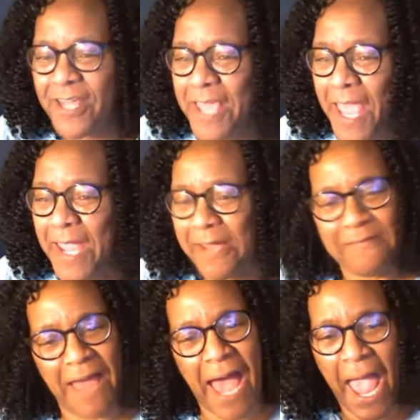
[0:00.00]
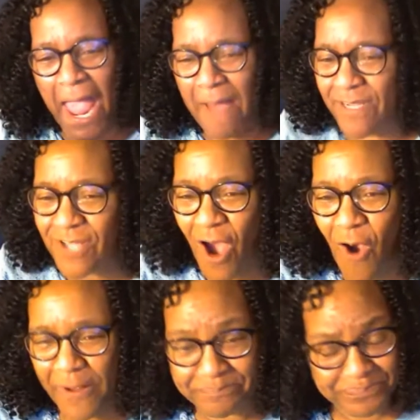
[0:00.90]
it again I am the
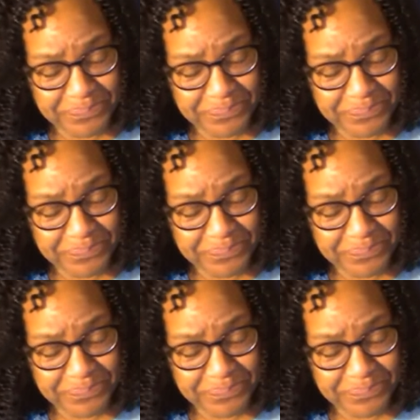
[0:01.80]
Lord.